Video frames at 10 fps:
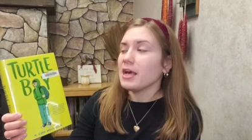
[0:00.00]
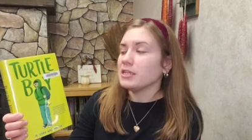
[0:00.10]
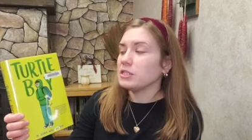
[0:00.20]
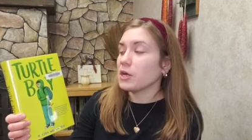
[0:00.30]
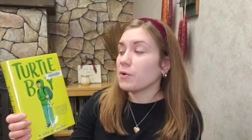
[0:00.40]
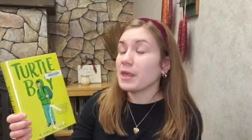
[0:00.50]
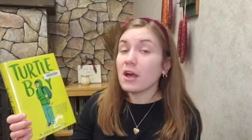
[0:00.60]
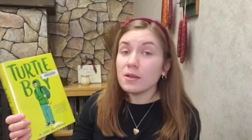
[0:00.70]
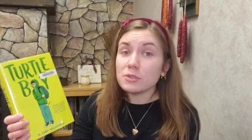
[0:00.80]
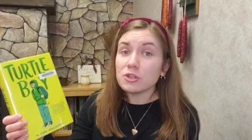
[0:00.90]
So they
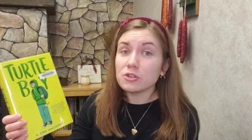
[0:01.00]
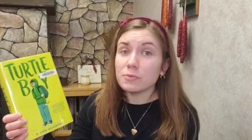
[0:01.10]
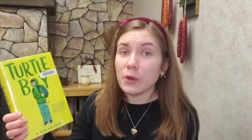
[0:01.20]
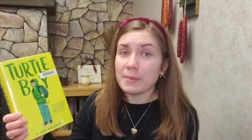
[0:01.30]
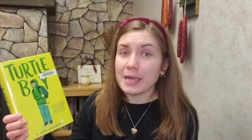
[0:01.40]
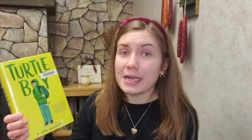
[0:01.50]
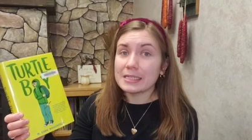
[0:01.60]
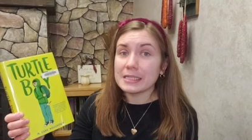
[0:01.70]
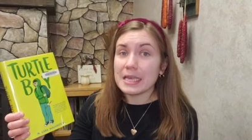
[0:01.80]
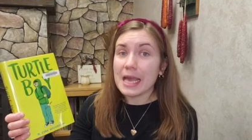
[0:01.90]
call him Turtle Boy
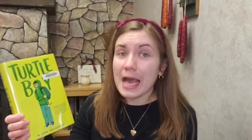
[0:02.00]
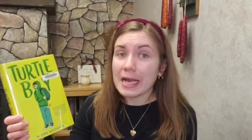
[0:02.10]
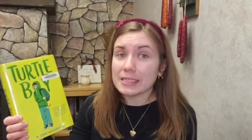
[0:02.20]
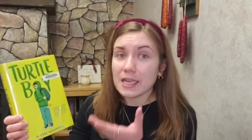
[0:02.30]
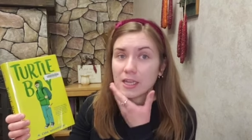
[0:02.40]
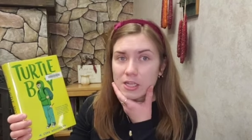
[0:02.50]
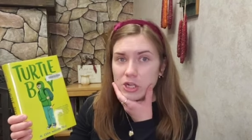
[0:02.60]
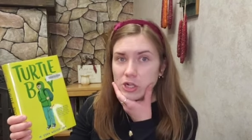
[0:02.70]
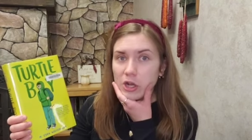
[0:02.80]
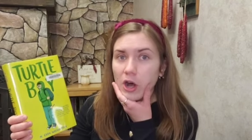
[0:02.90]
because he has a
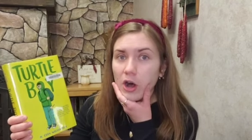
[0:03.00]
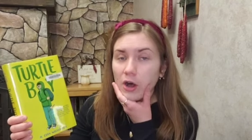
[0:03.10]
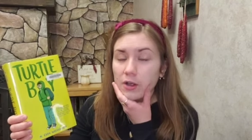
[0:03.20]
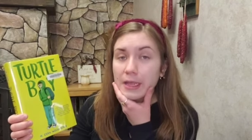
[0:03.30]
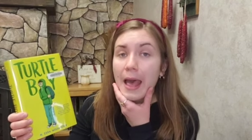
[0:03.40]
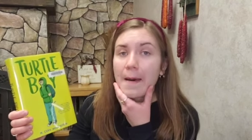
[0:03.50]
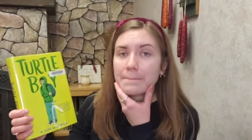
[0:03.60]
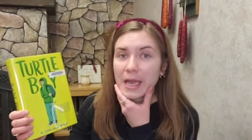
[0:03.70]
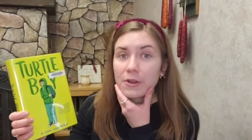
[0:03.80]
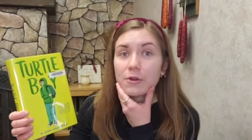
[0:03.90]
condition called
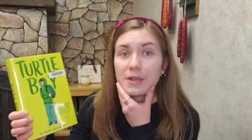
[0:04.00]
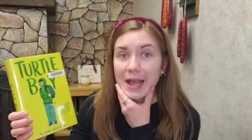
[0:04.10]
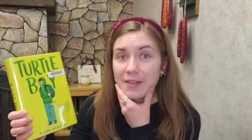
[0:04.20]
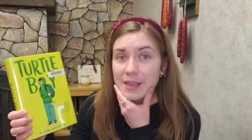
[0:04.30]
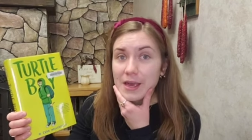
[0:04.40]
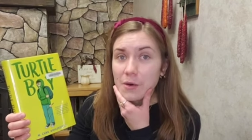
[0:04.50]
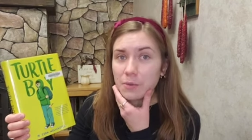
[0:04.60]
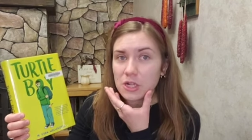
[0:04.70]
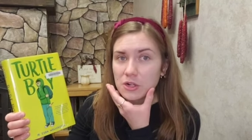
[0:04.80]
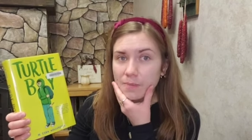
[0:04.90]
micrognathia,
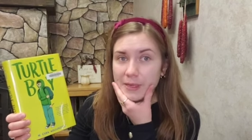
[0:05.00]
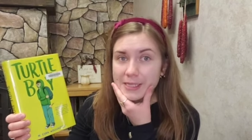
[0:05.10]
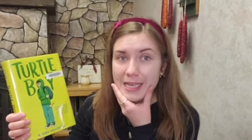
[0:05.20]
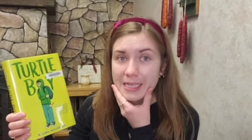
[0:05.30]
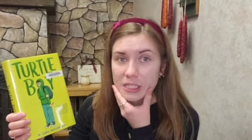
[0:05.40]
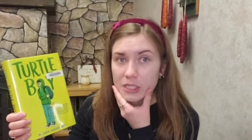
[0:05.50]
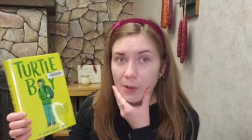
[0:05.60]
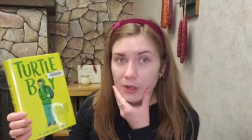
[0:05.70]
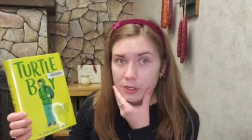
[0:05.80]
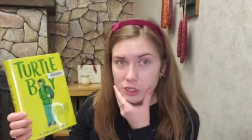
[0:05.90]
which means that he has a
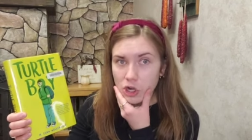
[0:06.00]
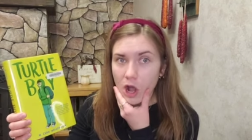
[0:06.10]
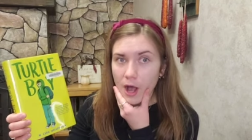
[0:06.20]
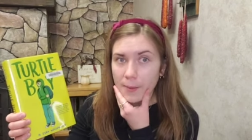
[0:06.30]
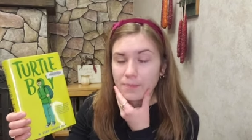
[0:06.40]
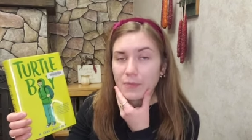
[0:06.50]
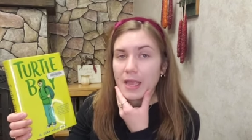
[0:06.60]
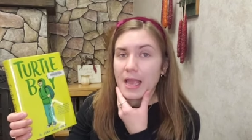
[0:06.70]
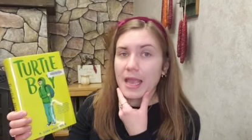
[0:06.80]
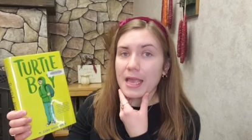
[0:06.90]
smaller jaw.
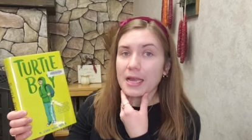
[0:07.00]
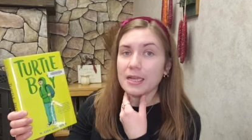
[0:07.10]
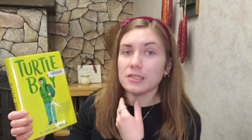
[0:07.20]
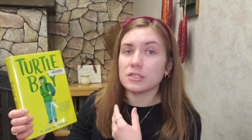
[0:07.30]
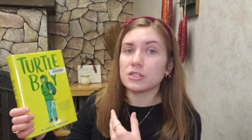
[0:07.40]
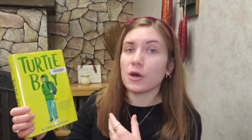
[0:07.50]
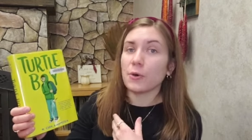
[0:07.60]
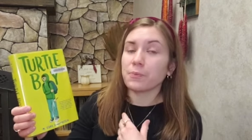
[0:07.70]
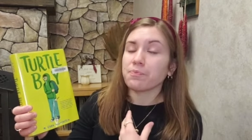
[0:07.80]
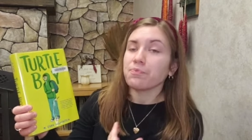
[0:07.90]
And
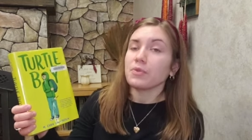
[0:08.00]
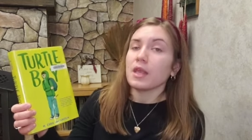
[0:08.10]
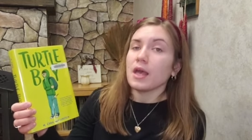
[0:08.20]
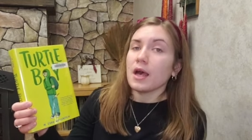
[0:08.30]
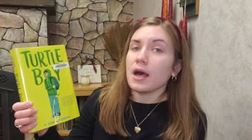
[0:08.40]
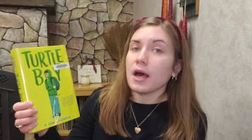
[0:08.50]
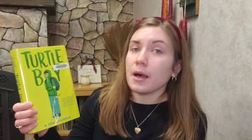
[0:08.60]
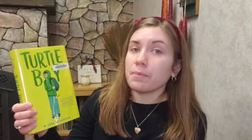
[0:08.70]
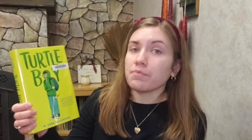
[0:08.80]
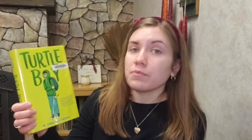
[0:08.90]
so
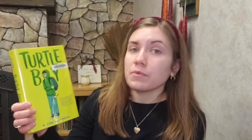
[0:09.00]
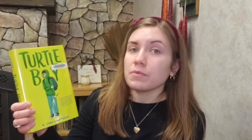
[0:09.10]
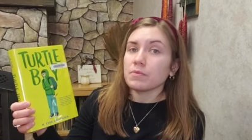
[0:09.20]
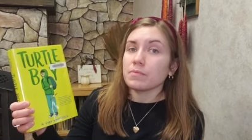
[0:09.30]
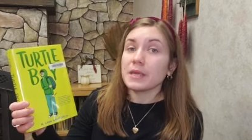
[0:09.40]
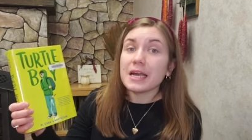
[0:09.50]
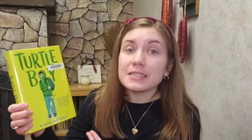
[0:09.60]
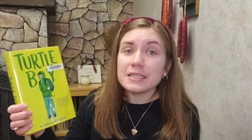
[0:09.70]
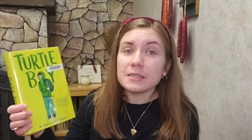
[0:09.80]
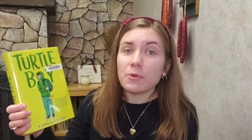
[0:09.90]
um,
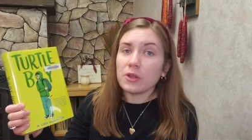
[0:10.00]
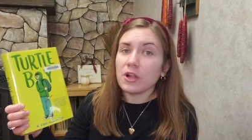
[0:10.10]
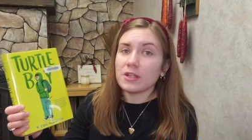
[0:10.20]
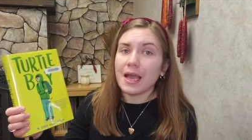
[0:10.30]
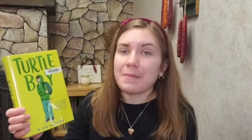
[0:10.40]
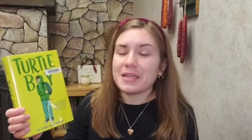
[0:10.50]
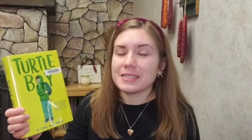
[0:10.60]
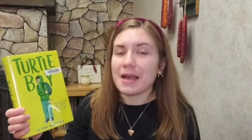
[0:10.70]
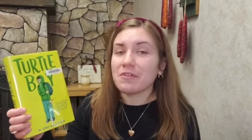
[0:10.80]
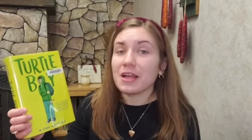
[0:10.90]
because he's bullied all the time, he
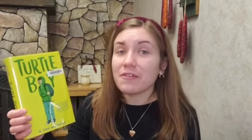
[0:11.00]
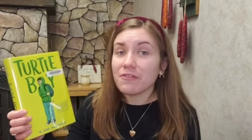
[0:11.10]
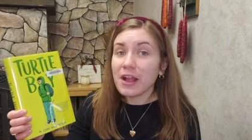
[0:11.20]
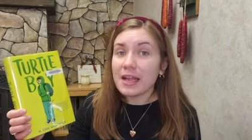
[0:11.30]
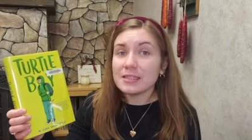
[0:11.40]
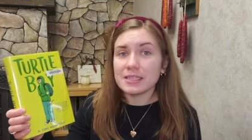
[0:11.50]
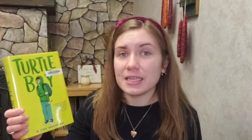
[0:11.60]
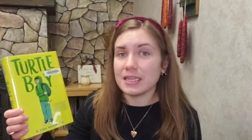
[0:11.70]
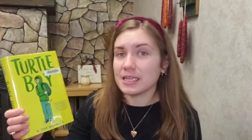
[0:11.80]
doesn't have a lot of friends and he